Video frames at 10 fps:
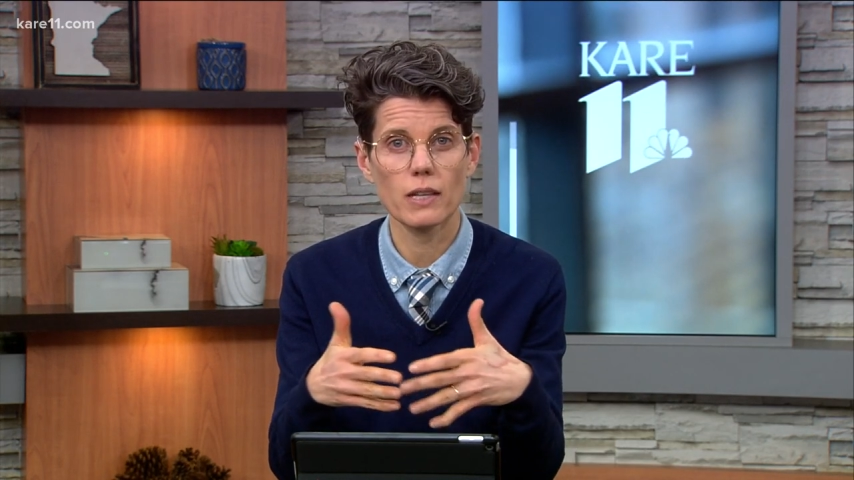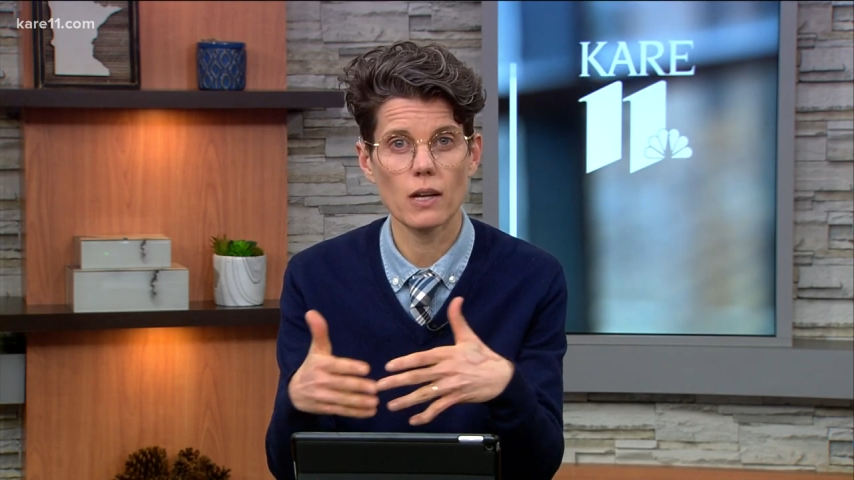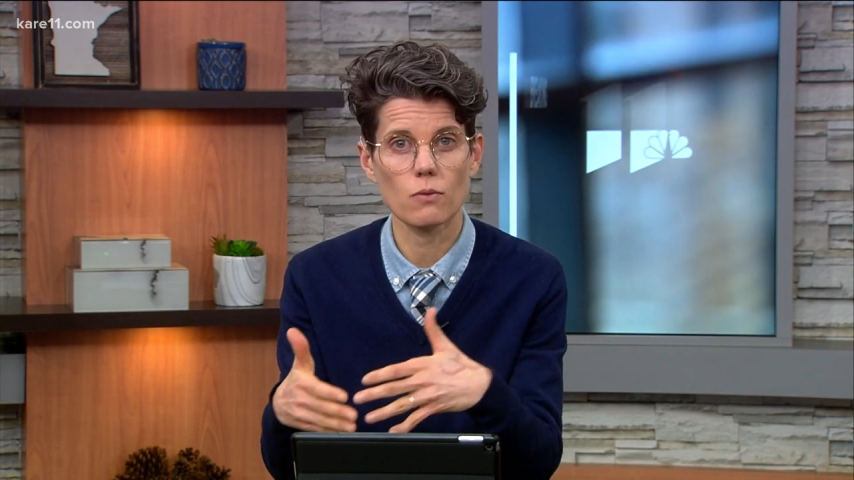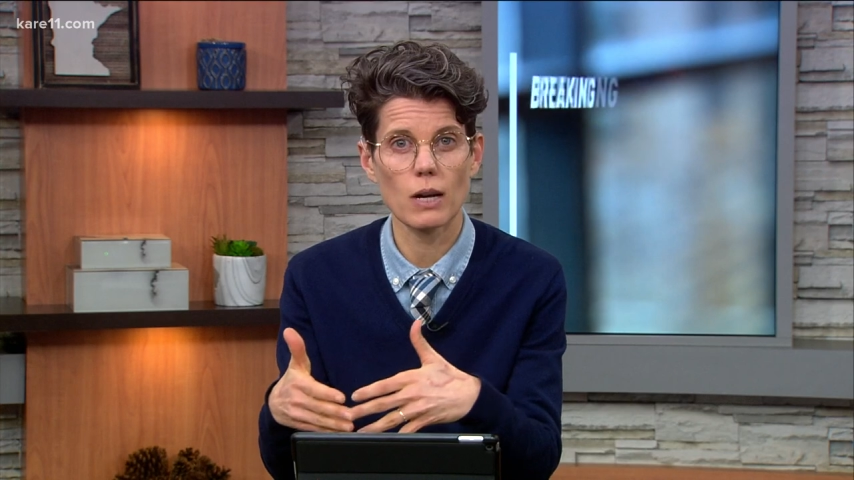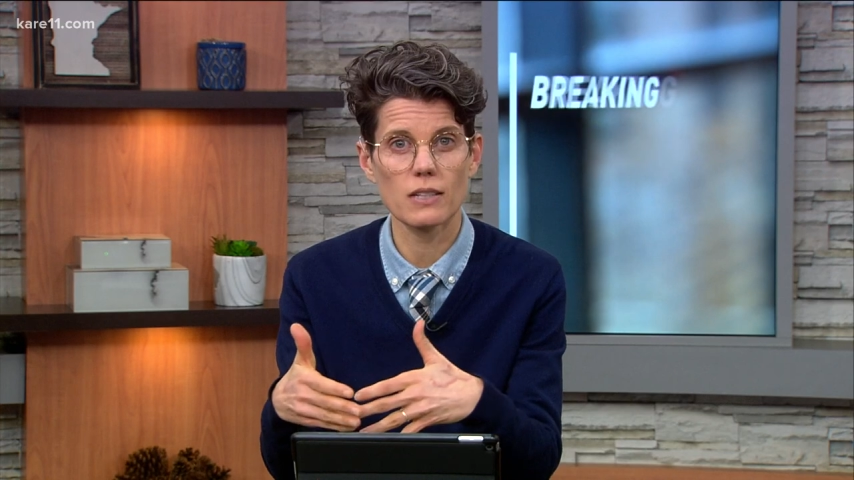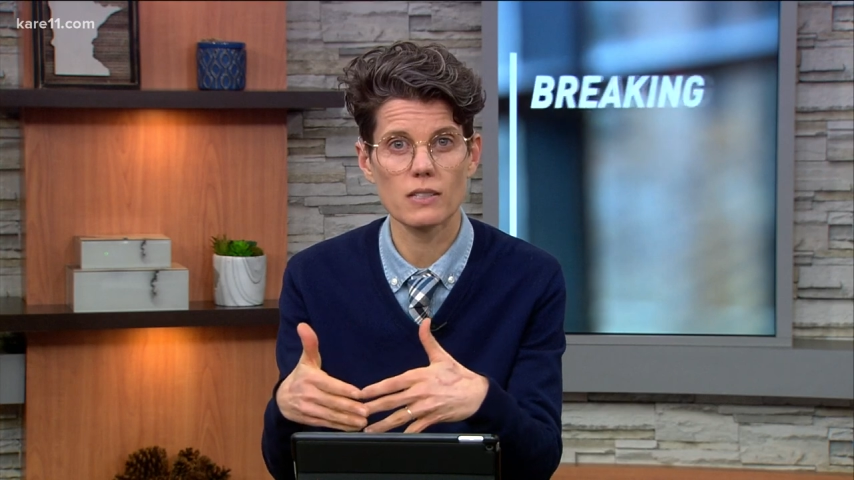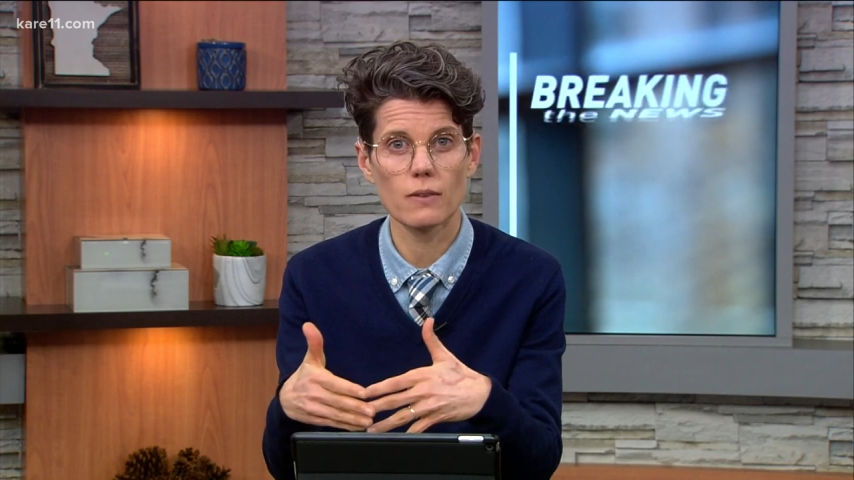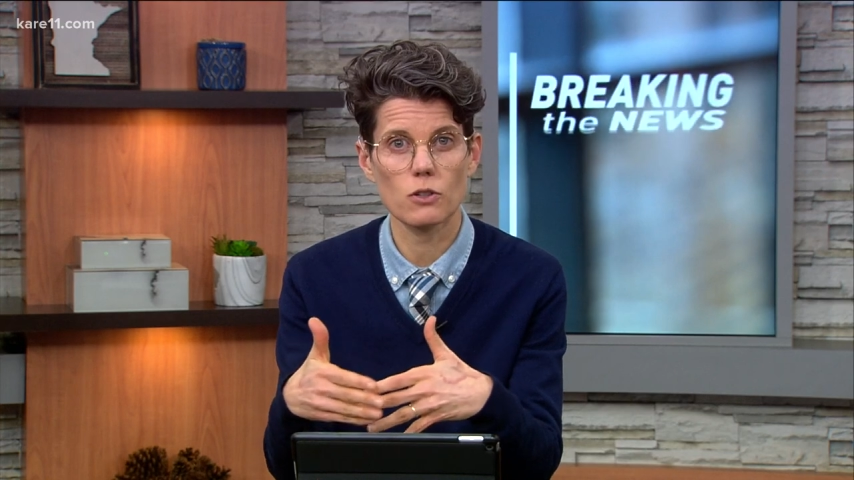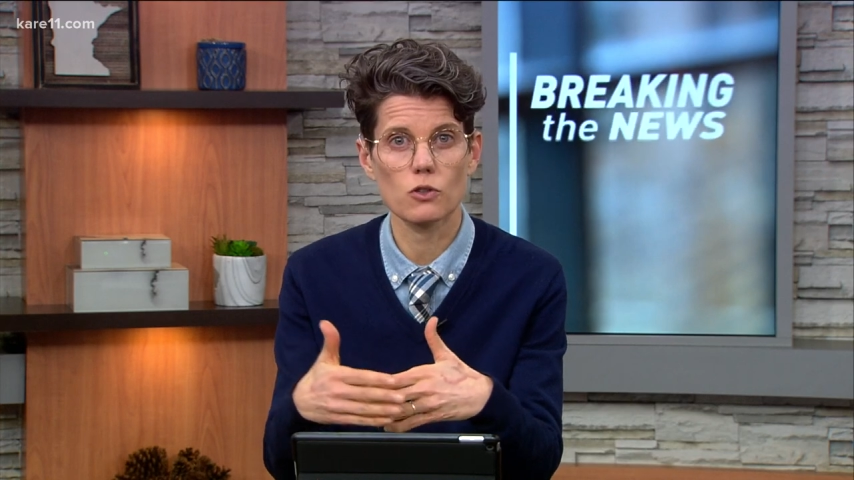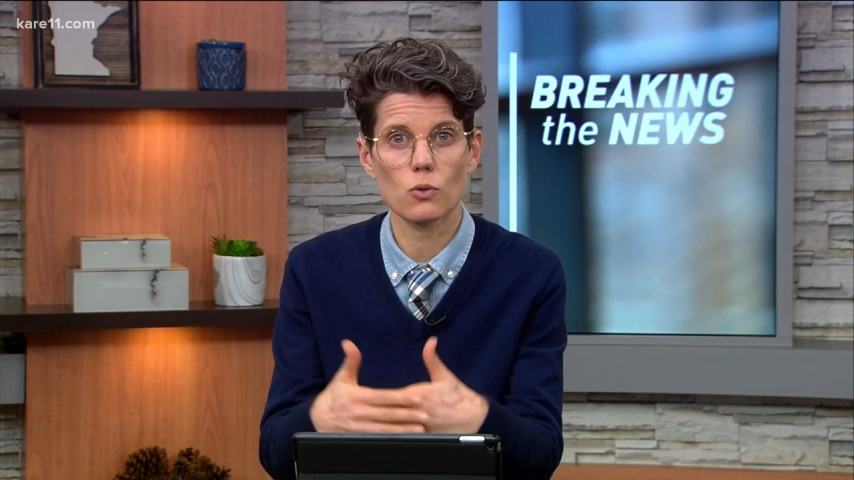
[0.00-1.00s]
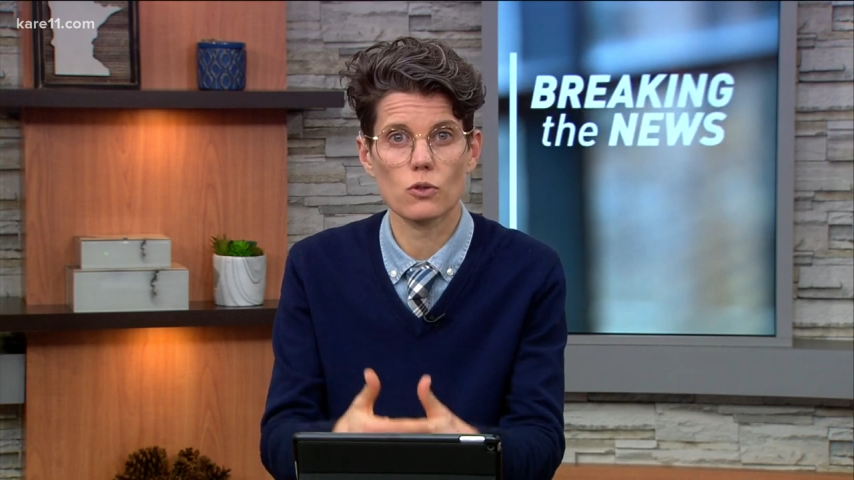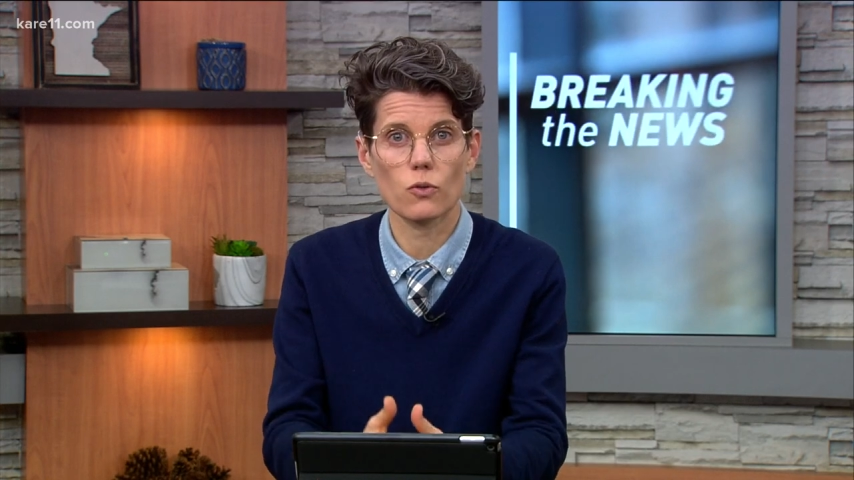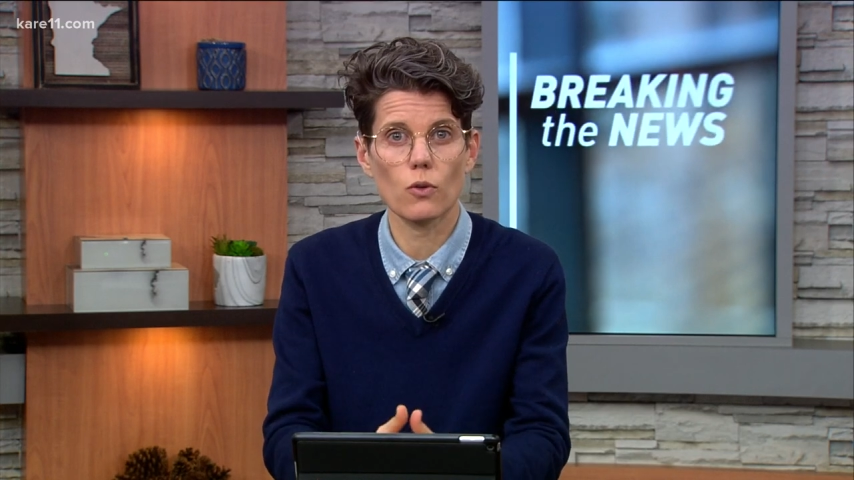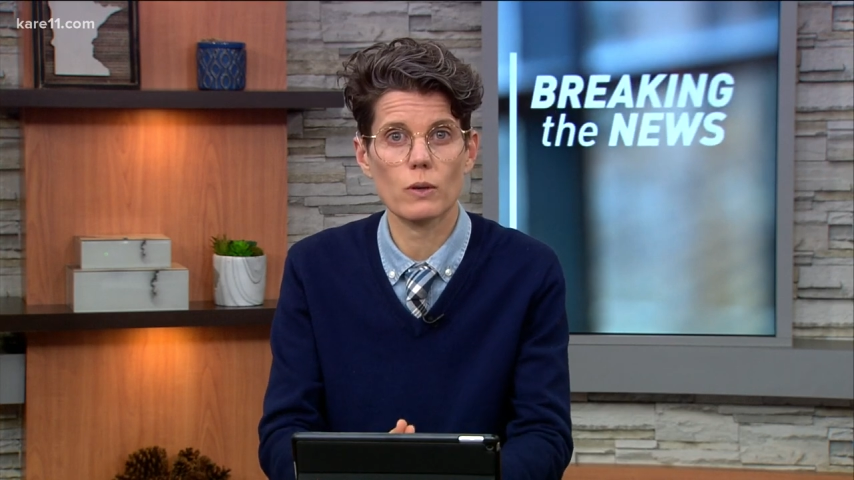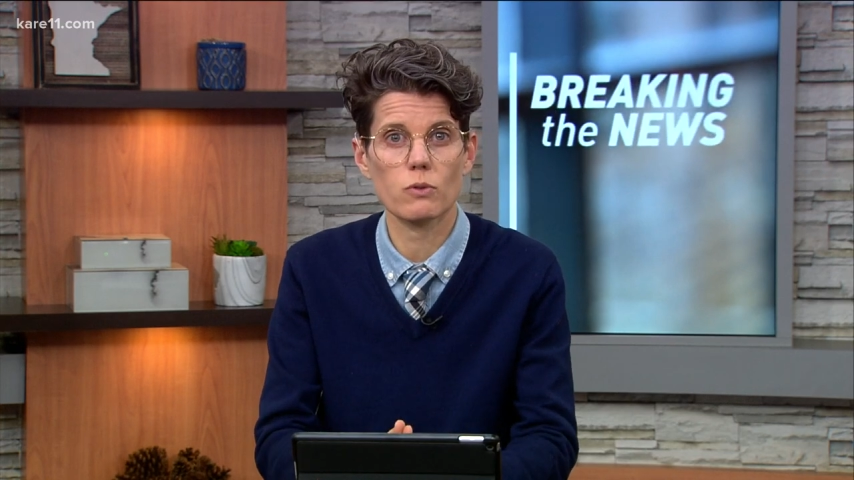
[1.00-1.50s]
the unrest after George
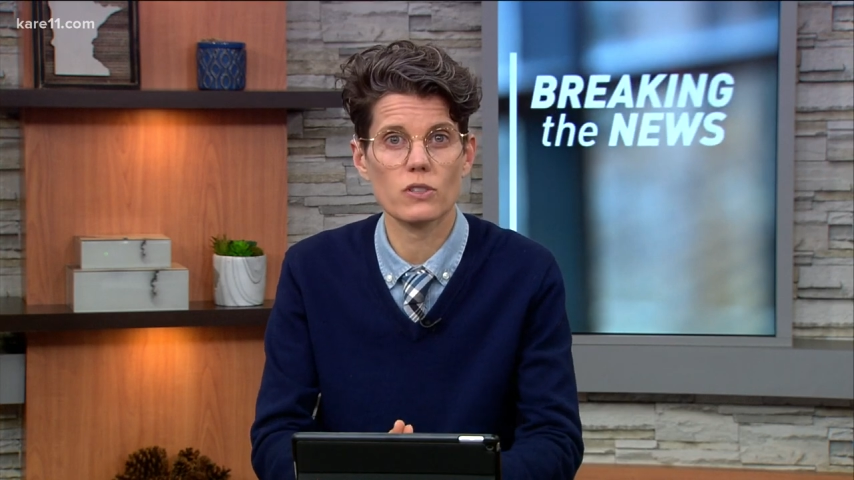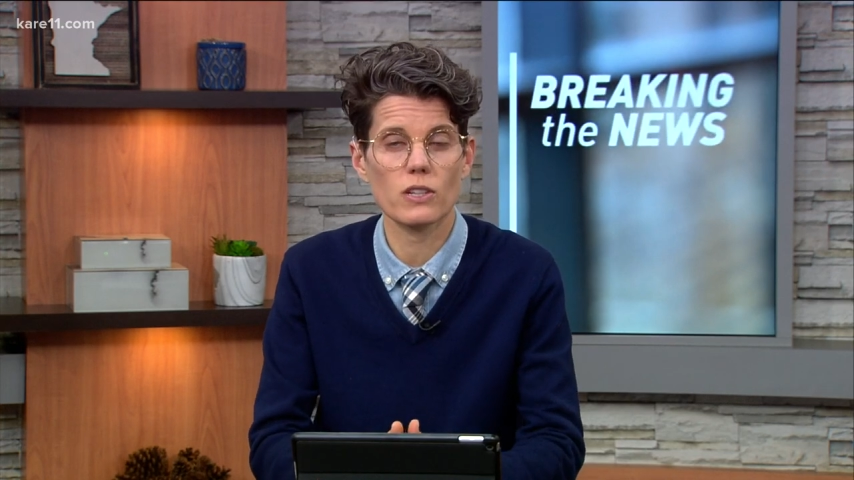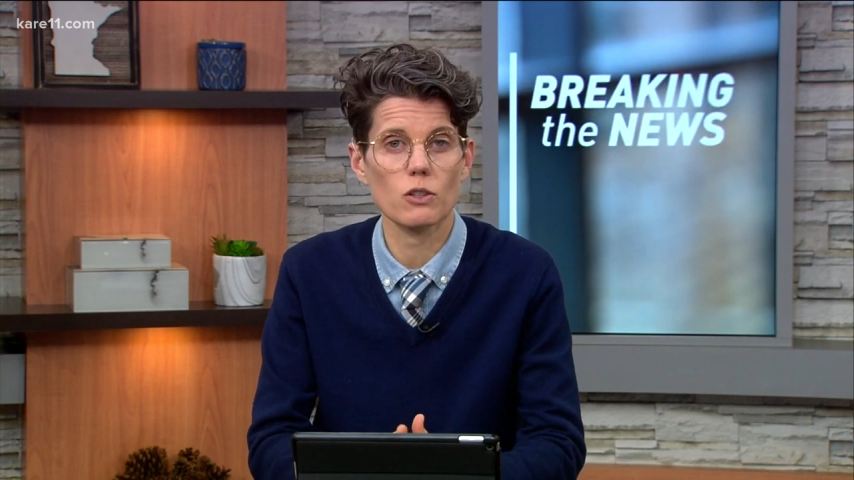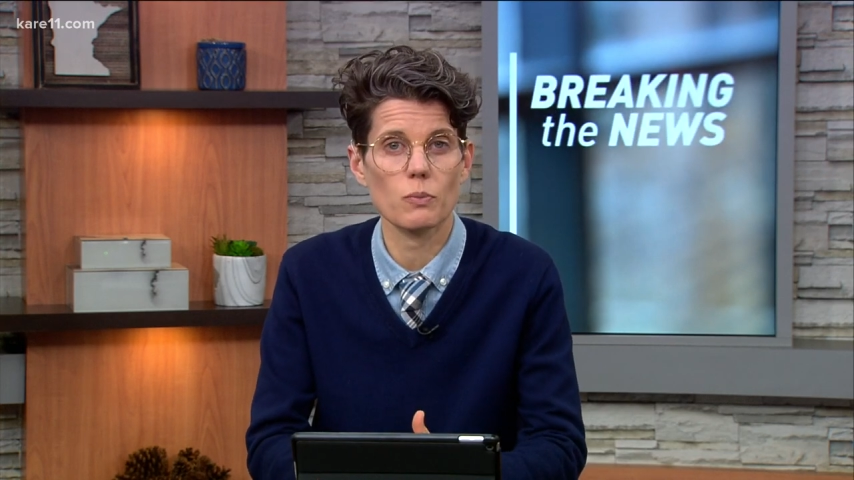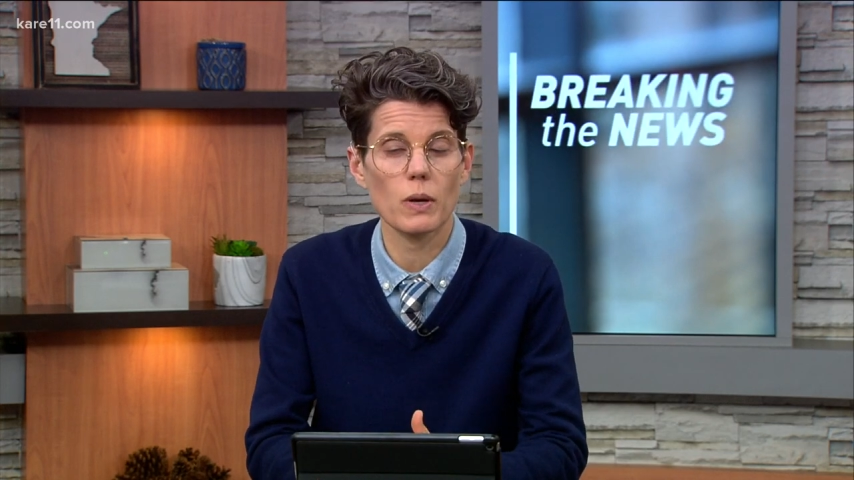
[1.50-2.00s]
Floyd was killed,